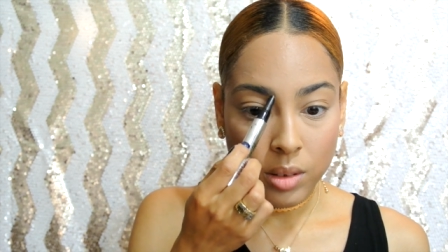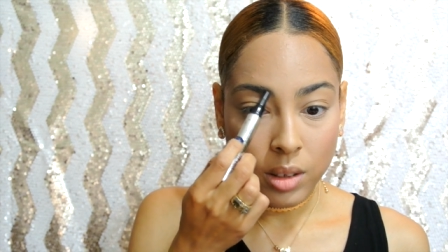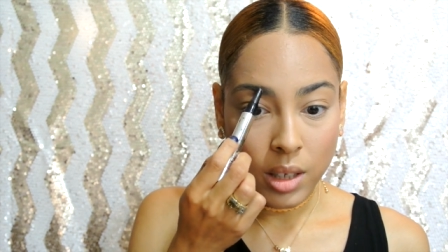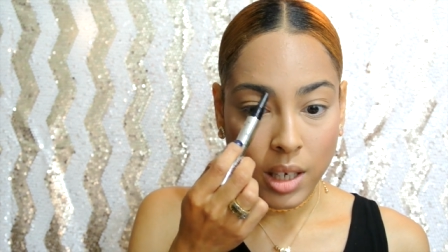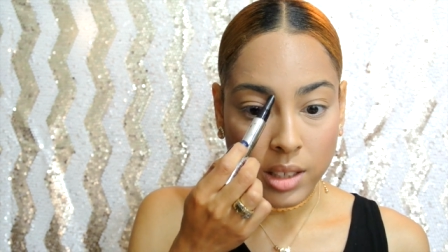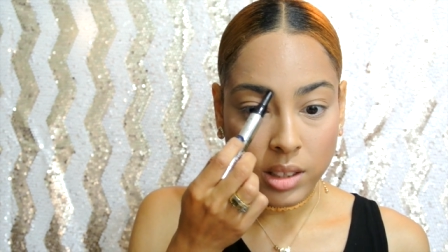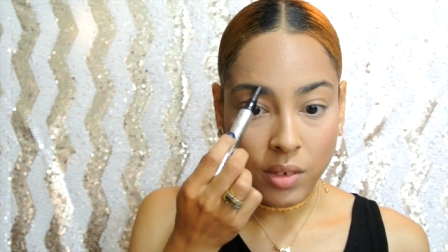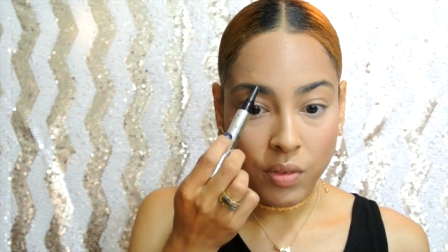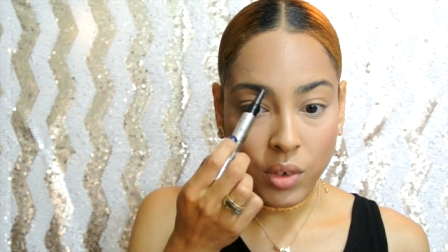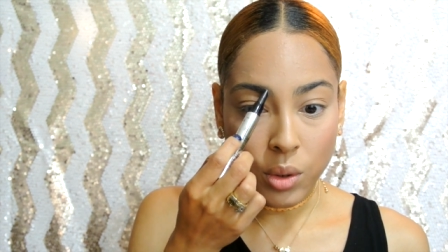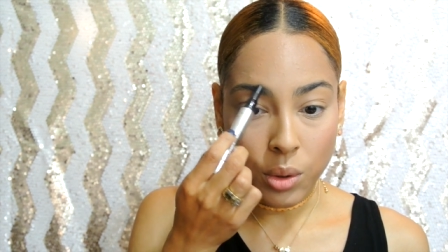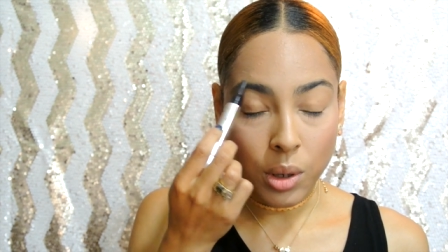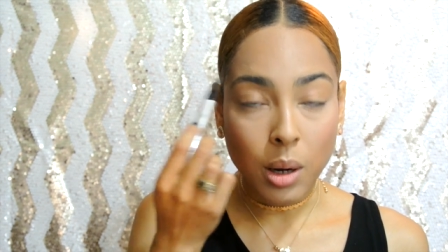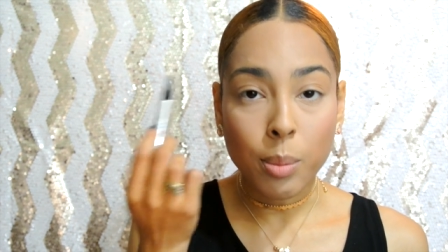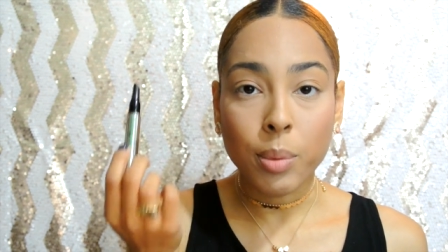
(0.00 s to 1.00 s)
as if you
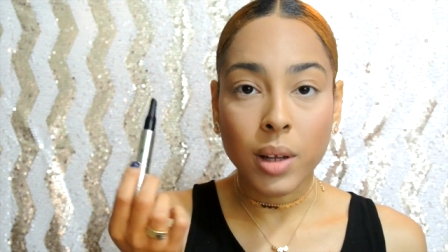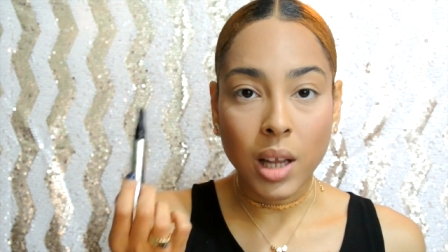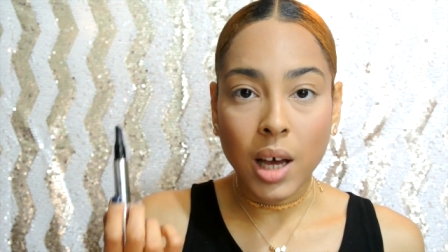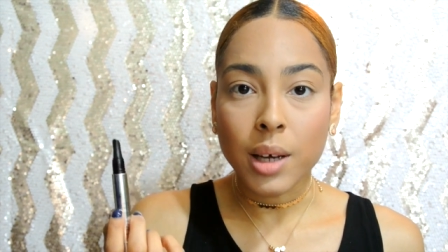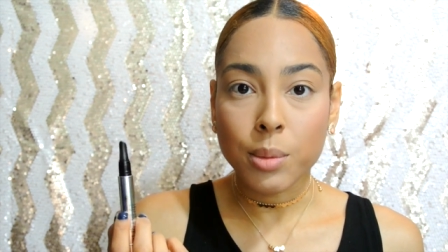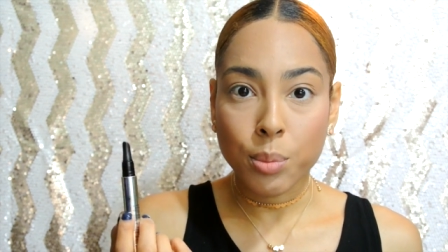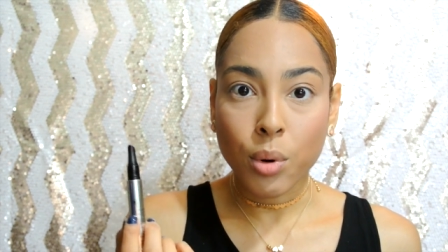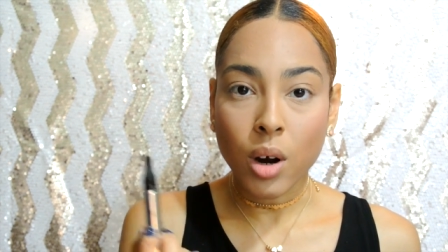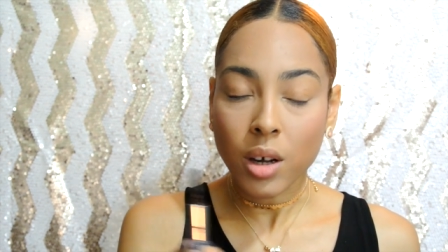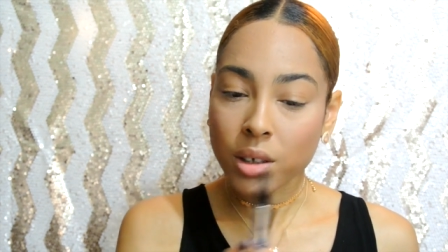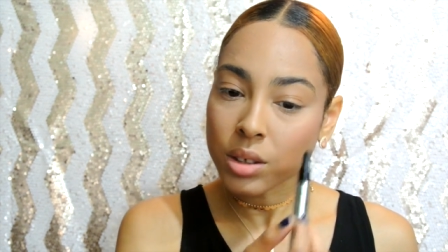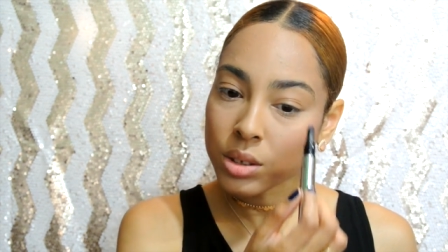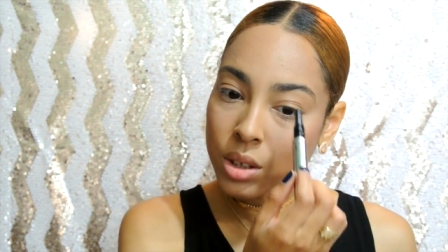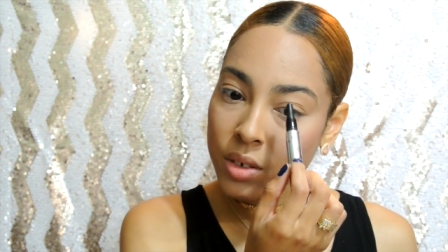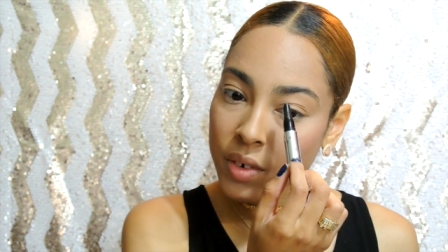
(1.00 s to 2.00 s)
applied
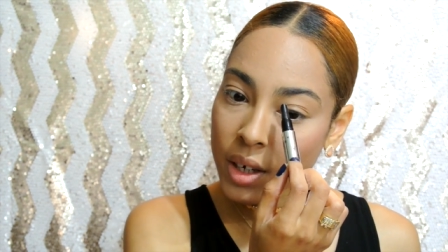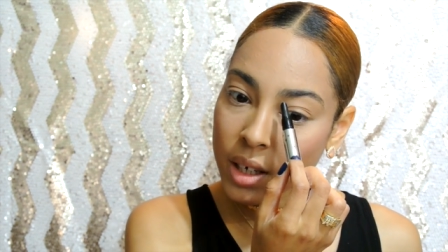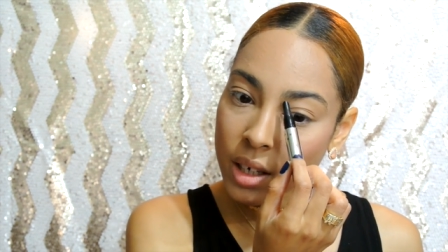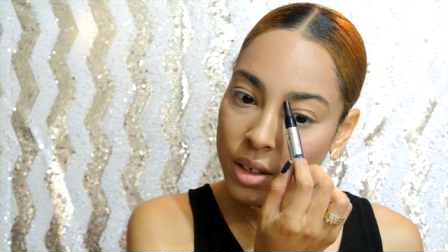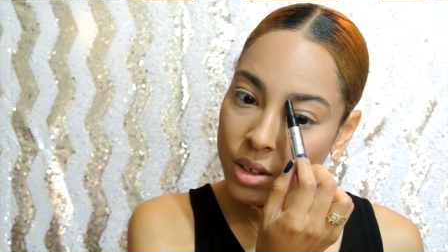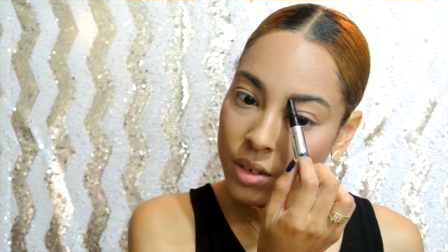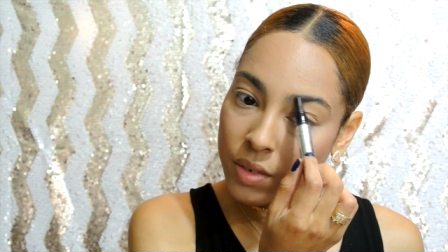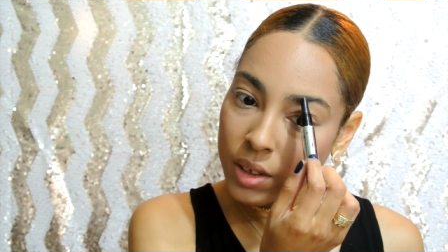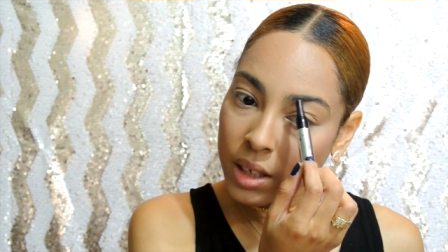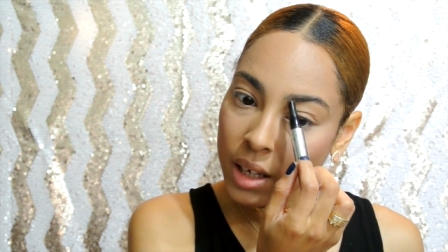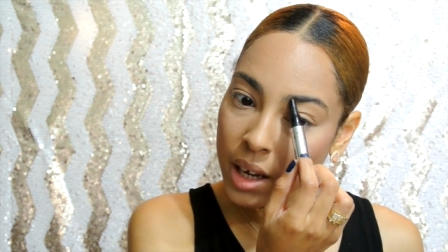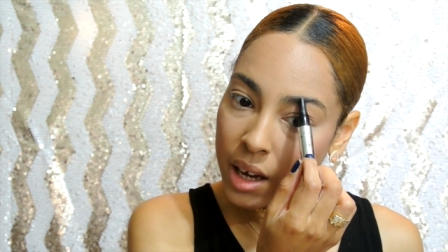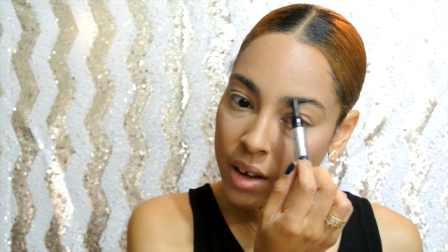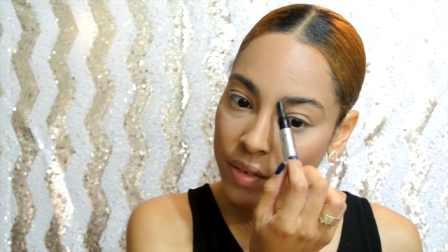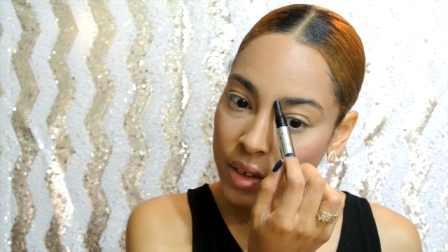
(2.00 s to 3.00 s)
product already and you really
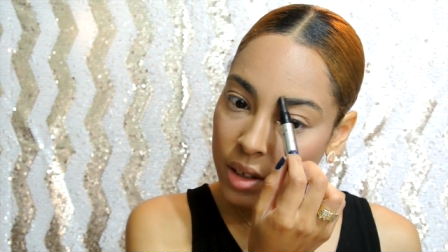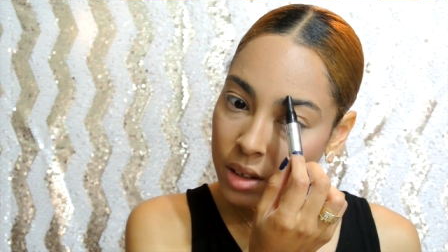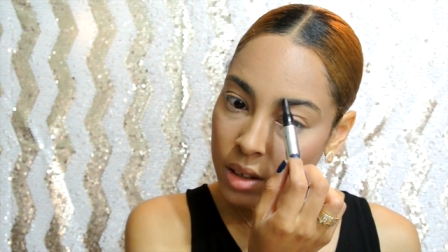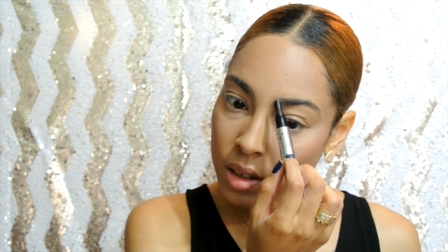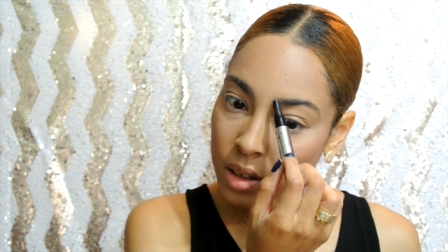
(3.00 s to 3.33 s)
haven't.